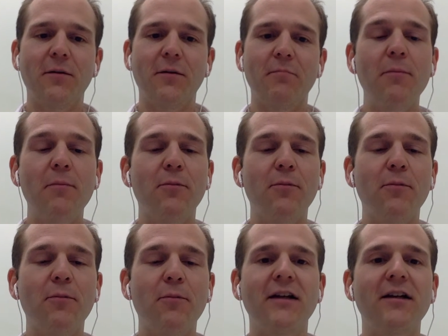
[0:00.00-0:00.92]
members
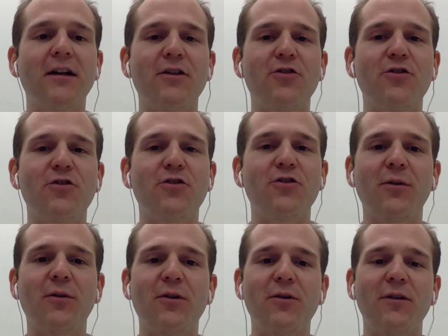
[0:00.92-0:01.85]
who are in country
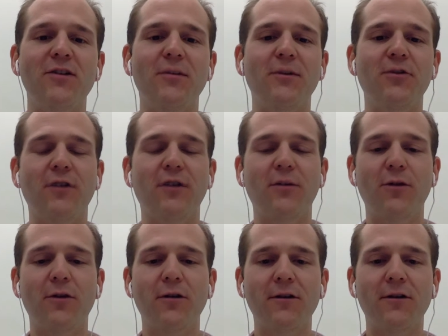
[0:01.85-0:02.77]
are doing so much great
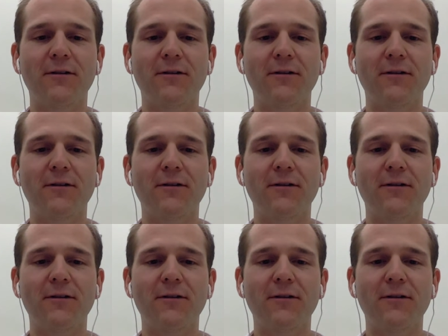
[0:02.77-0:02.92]
work.